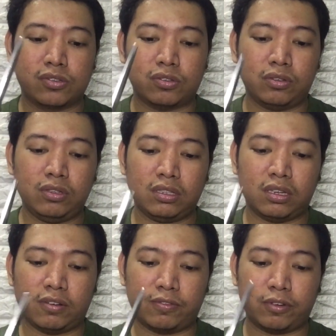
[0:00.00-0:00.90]
So
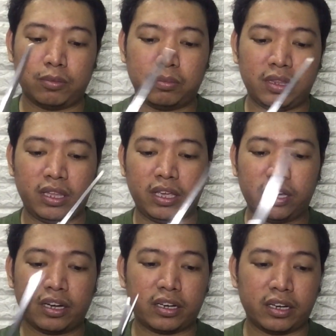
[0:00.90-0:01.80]
yun nga, from
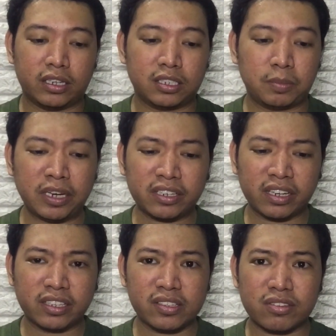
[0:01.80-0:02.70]
their
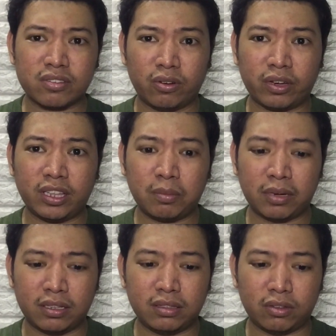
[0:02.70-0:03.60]
experience, okay
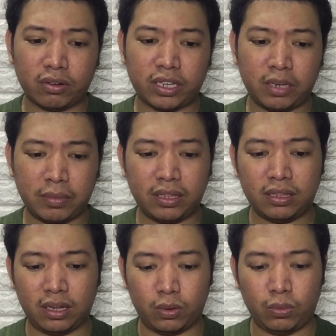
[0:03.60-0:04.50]
naman
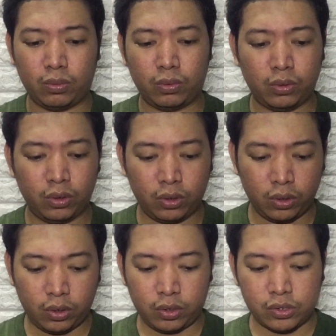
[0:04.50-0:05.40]
daw.
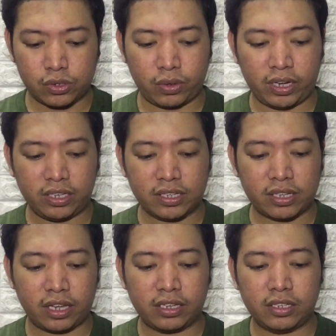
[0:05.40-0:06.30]
So I
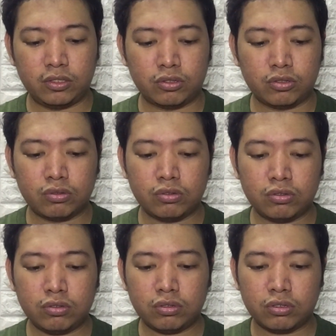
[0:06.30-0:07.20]
decided
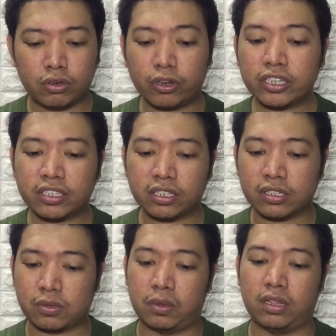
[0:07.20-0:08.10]
to order
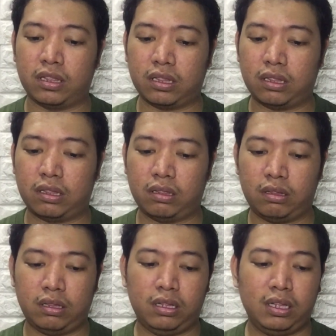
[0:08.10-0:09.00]
as well
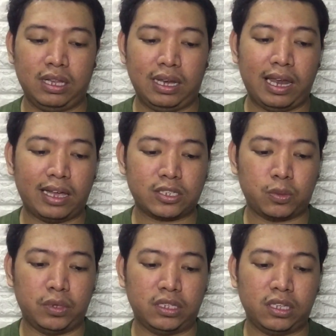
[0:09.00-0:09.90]

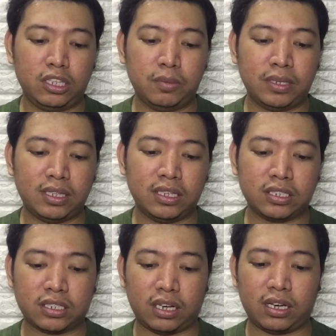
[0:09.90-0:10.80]
last week. Then dumating
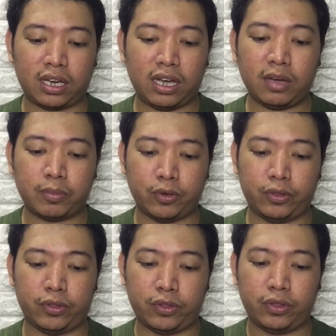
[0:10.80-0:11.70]
siya kahapon.